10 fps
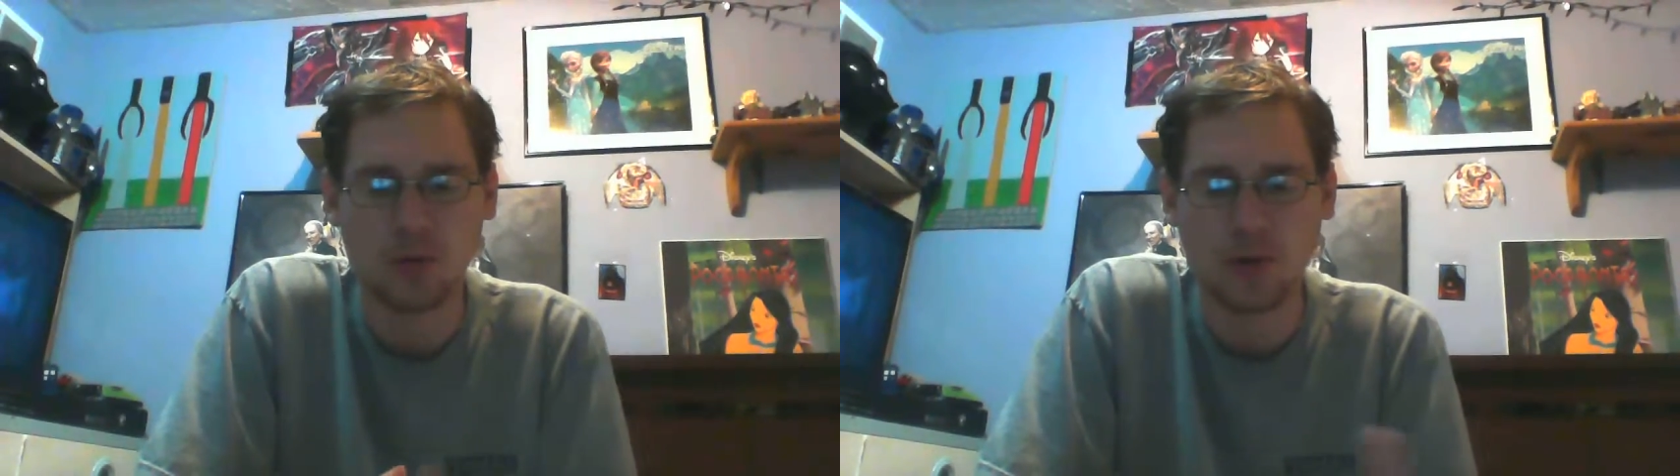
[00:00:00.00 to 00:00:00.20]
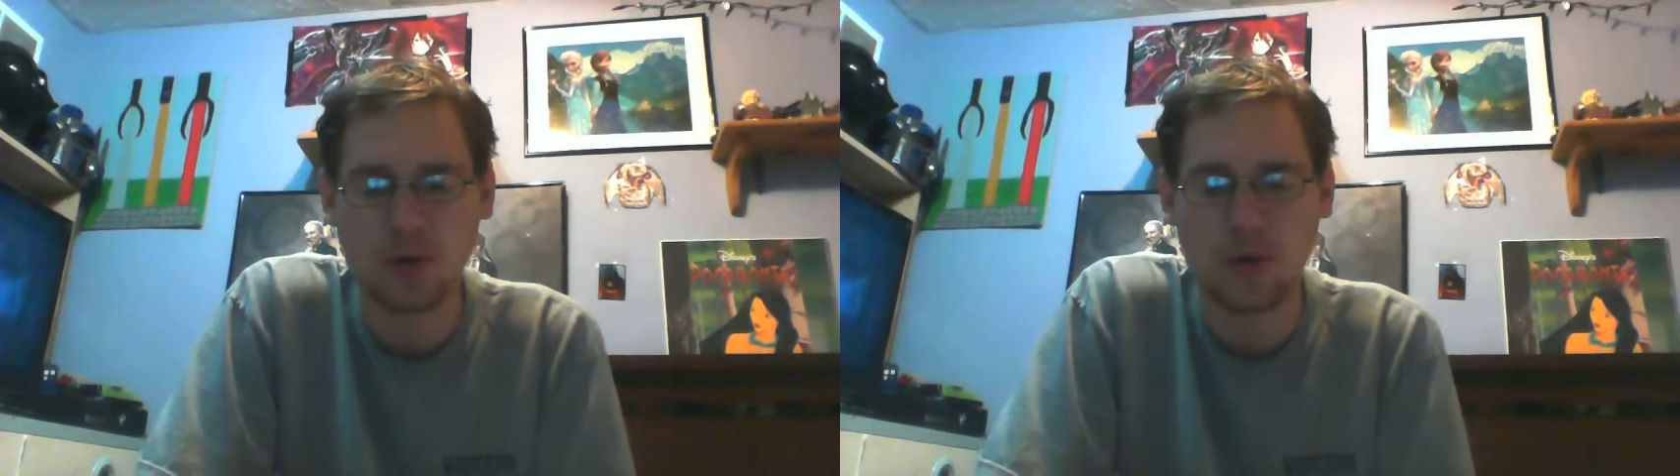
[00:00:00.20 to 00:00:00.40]
the
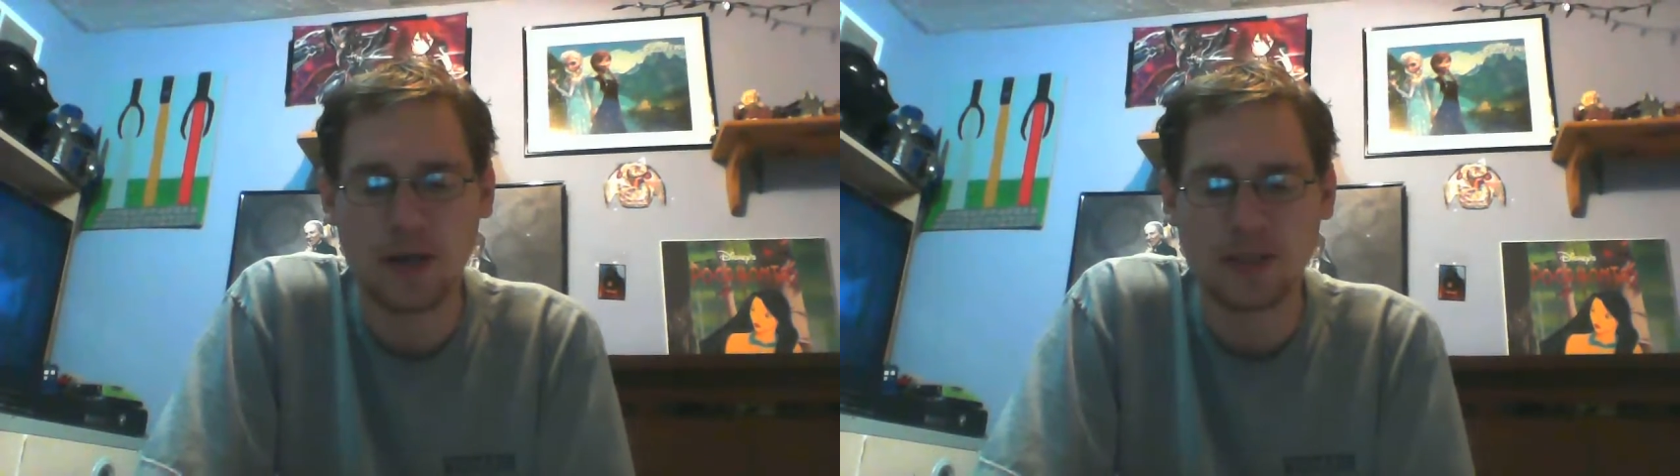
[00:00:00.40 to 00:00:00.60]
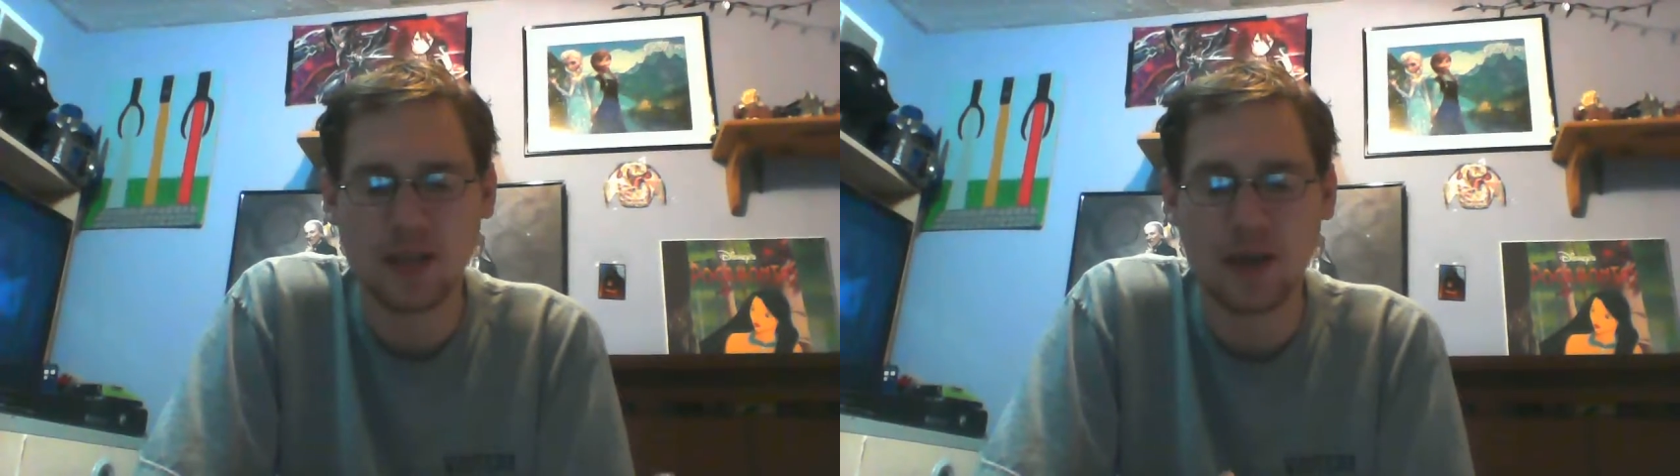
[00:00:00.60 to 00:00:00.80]

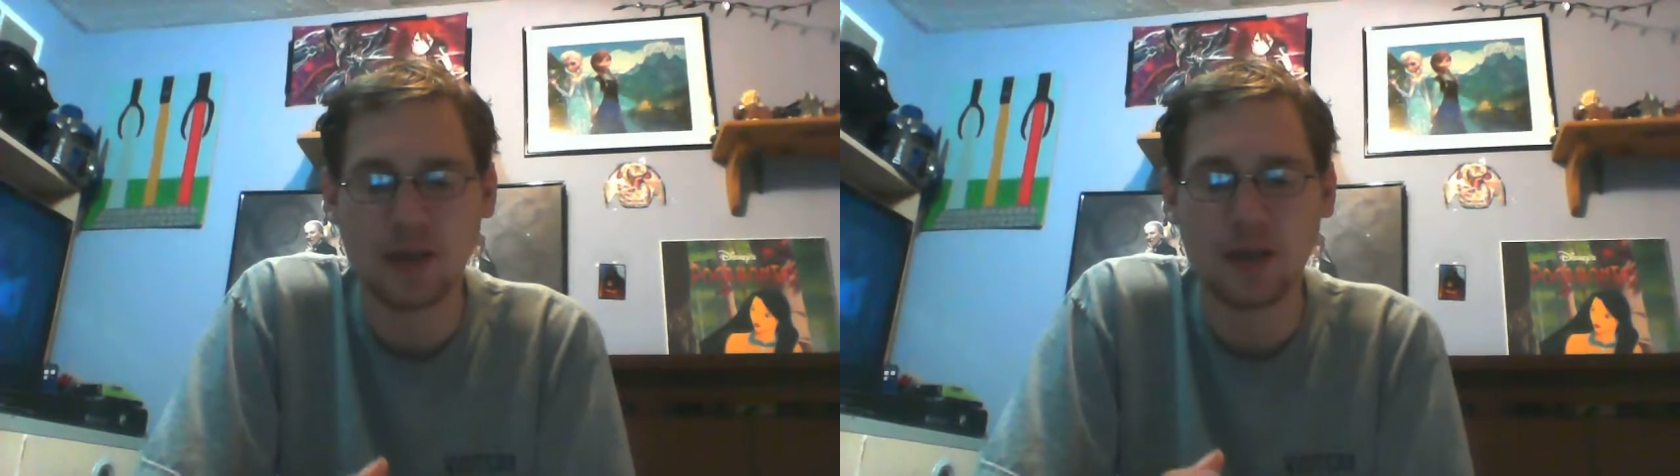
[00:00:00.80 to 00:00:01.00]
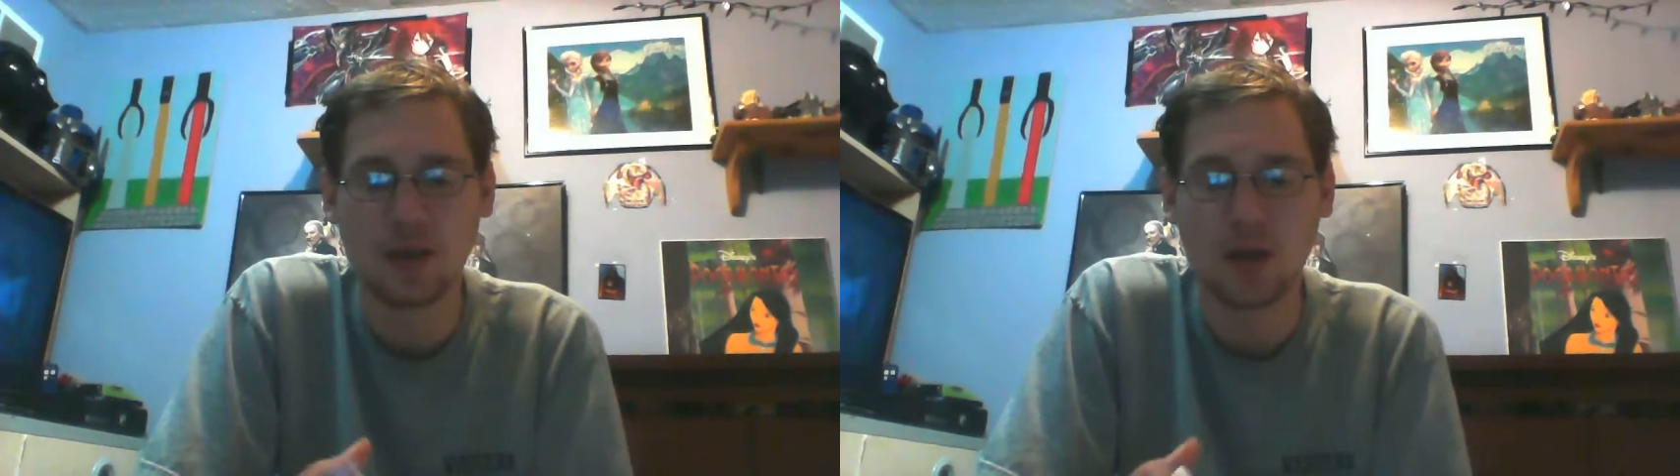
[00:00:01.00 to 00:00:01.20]
requests that I
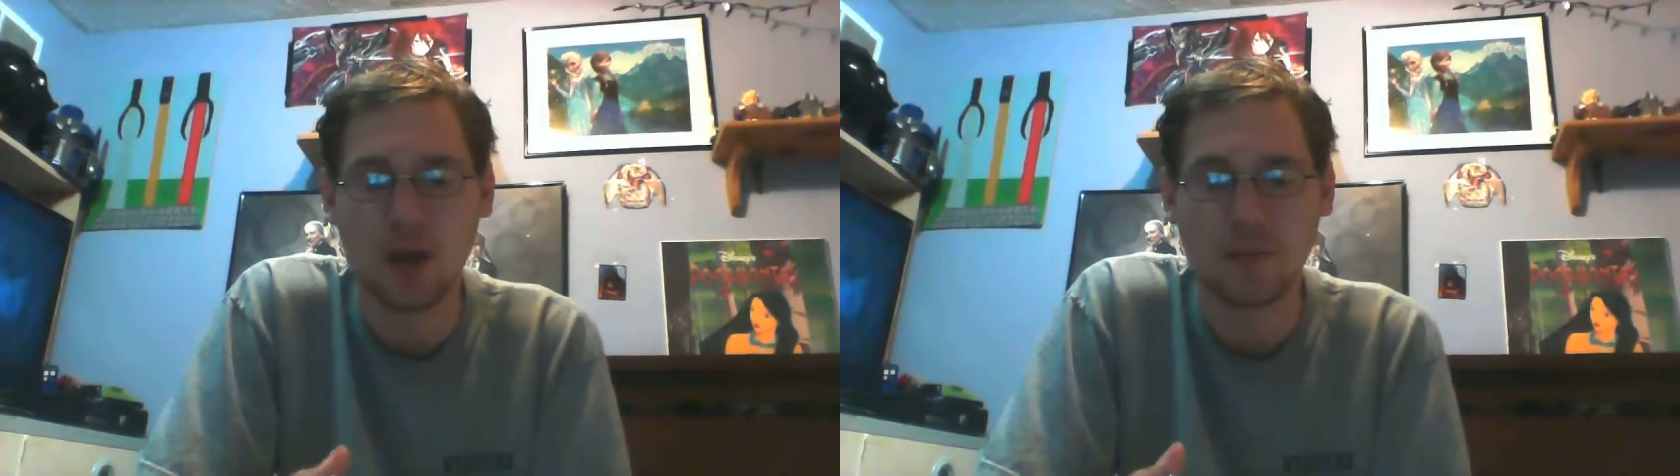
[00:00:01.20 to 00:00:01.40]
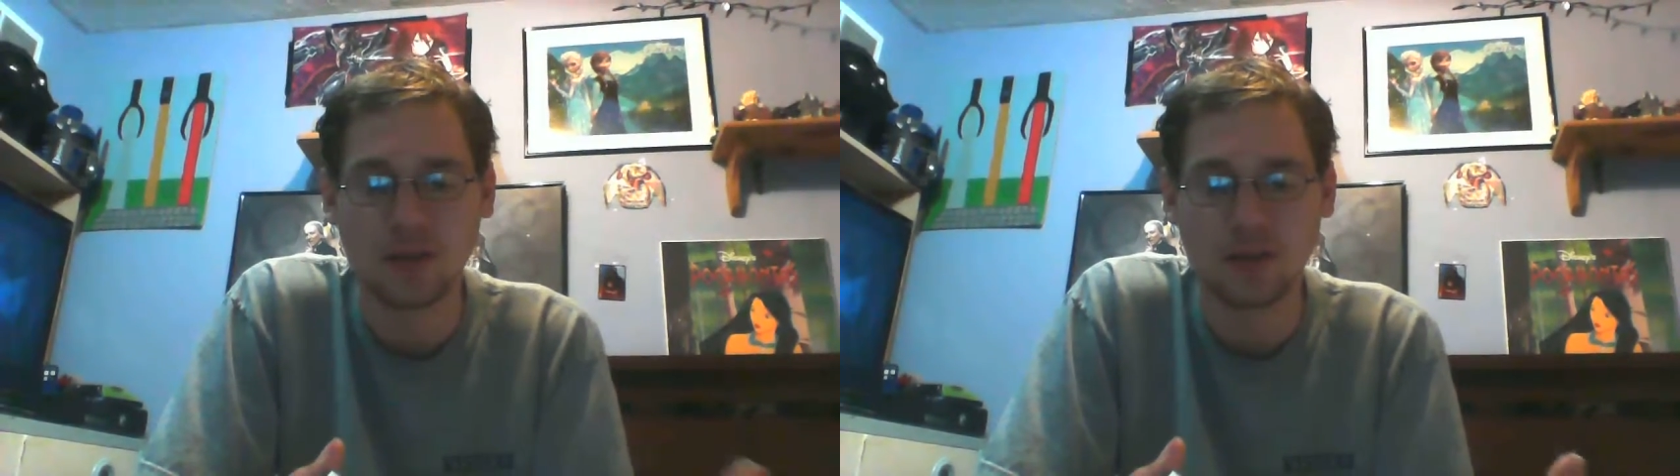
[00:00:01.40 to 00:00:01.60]
get in the
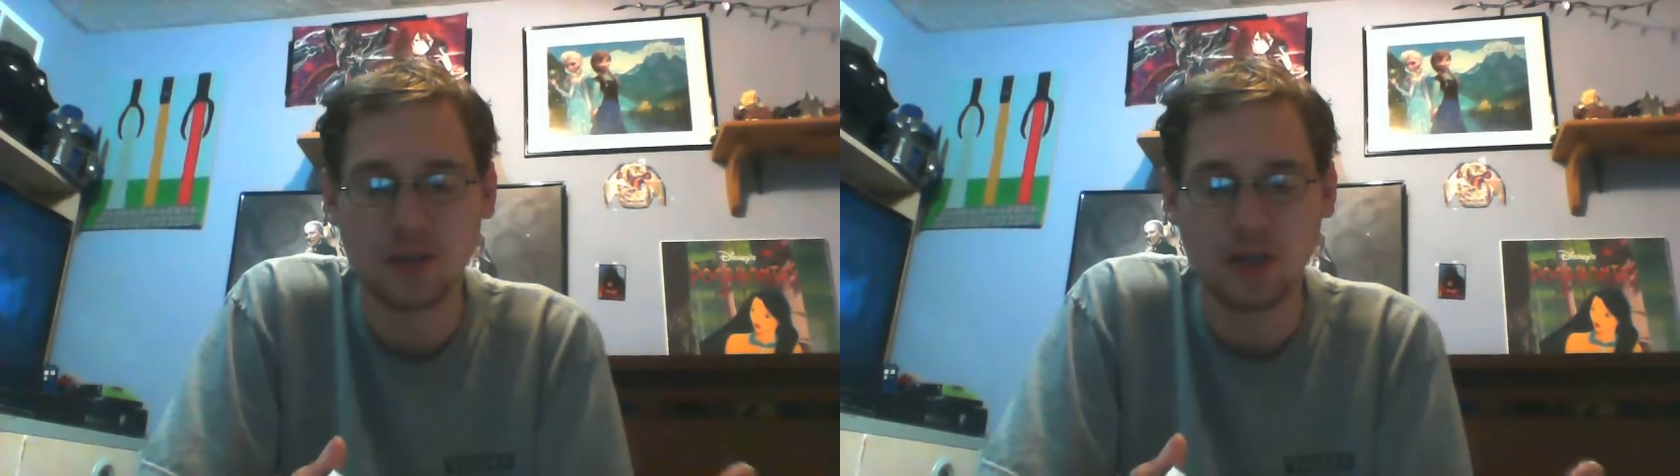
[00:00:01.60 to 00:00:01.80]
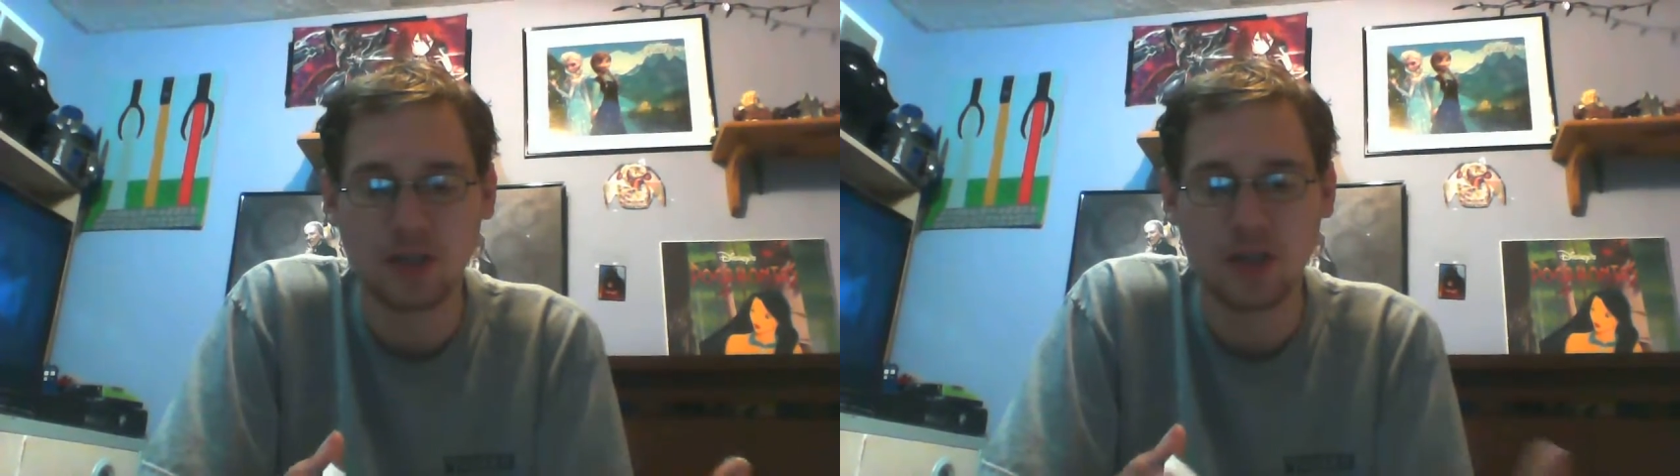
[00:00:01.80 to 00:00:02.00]
comment
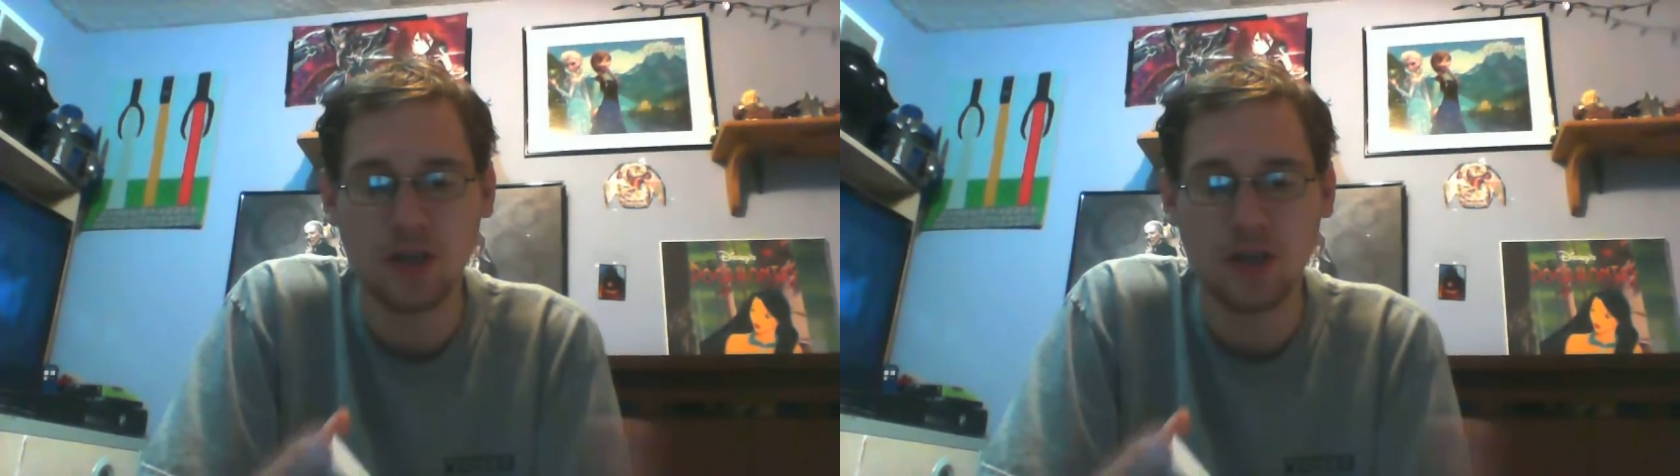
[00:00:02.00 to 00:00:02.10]
section.